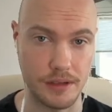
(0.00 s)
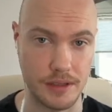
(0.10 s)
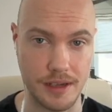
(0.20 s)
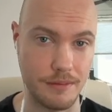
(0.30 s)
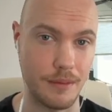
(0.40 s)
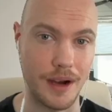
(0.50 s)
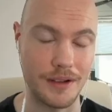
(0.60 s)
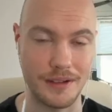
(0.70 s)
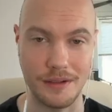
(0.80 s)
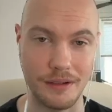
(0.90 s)
Just keep in mind
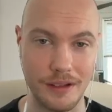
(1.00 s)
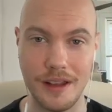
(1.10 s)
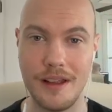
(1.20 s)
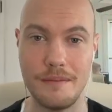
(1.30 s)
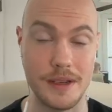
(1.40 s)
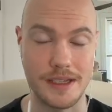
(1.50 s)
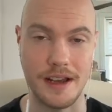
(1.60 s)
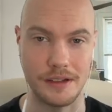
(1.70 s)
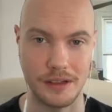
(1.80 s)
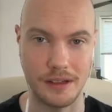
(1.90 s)
you'll miss
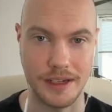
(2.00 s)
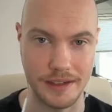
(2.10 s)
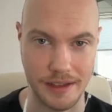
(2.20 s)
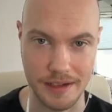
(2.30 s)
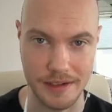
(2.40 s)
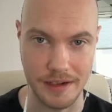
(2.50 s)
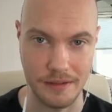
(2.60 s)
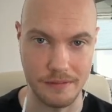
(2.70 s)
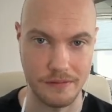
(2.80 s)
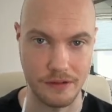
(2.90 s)
out on collecting that data
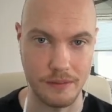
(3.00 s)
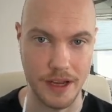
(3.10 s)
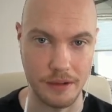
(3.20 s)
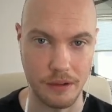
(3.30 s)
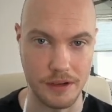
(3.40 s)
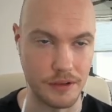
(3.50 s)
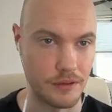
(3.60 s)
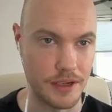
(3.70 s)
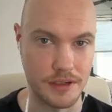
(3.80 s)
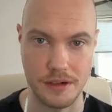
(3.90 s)
from anyone who
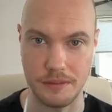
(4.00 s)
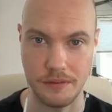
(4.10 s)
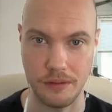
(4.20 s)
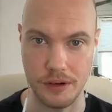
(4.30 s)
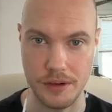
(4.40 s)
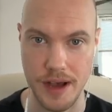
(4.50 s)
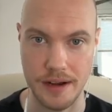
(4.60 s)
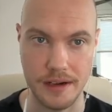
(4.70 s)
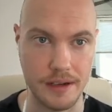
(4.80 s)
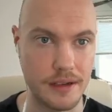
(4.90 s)
registered before you
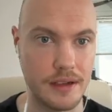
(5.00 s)
added it.